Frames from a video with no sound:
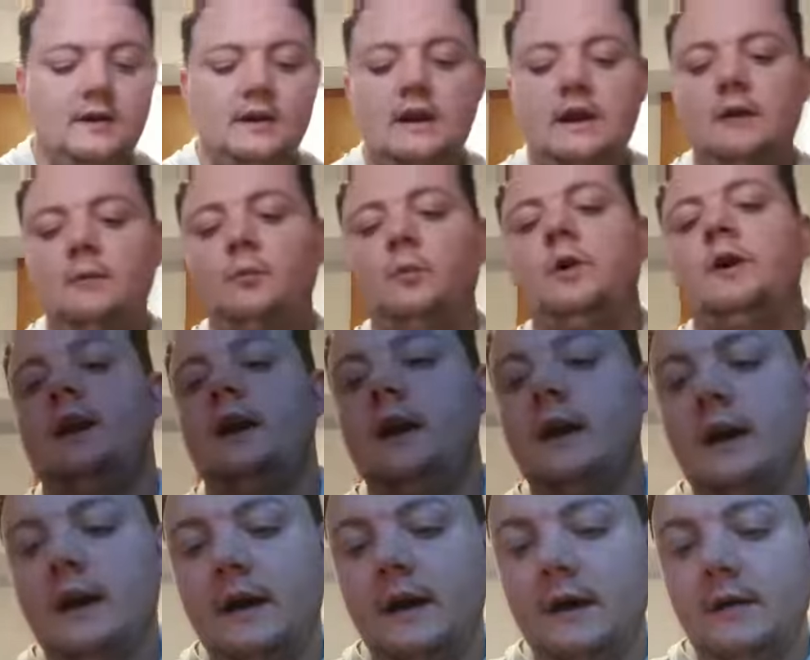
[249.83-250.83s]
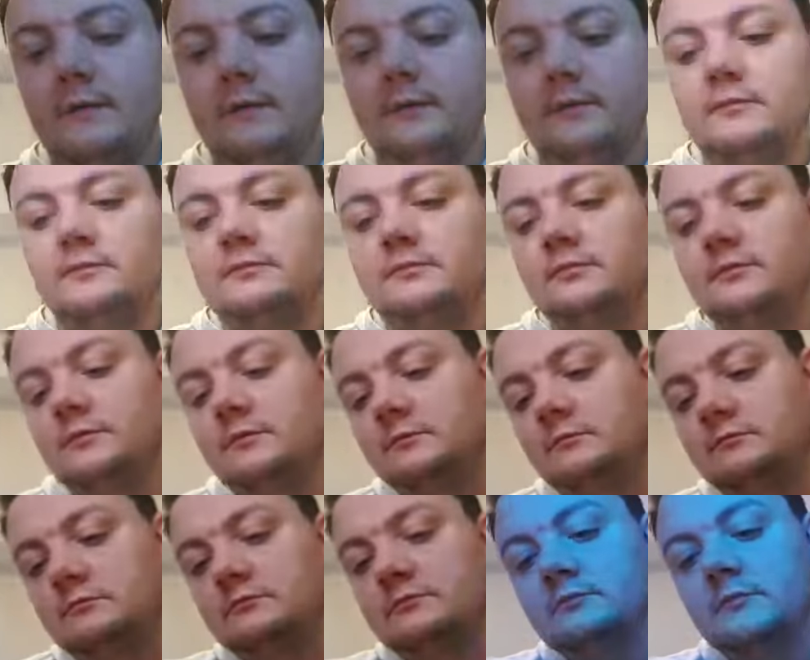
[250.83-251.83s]
And we have...
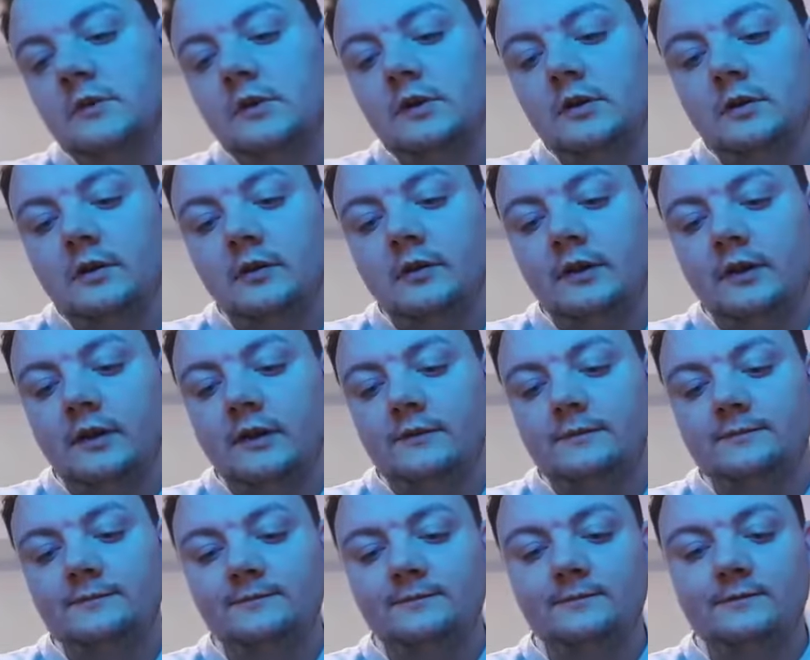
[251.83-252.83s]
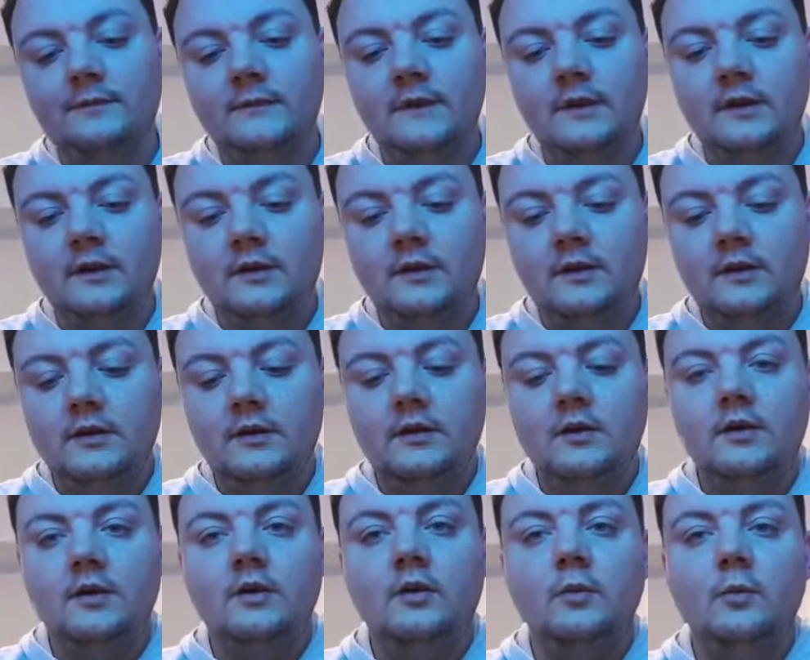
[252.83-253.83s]
oh, okay.
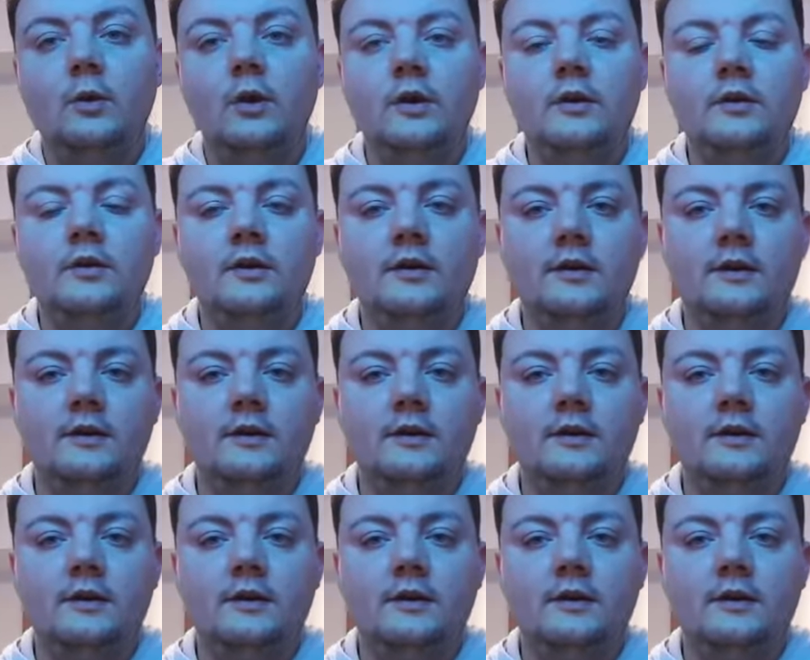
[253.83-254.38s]
One